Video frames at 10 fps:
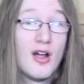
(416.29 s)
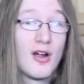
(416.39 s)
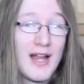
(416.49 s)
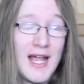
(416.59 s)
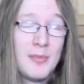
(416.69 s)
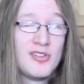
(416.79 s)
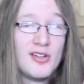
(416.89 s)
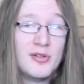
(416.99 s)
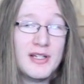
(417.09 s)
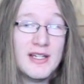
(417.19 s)
are
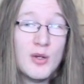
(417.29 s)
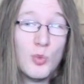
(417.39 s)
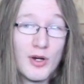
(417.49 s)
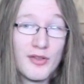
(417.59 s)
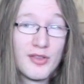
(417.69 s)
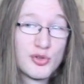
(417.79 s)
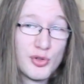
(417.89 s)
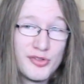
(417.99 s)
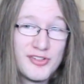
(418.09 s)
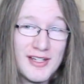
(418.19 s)
absolutely worth
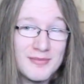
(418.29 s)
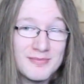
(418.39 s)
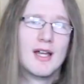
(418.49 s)
trusting.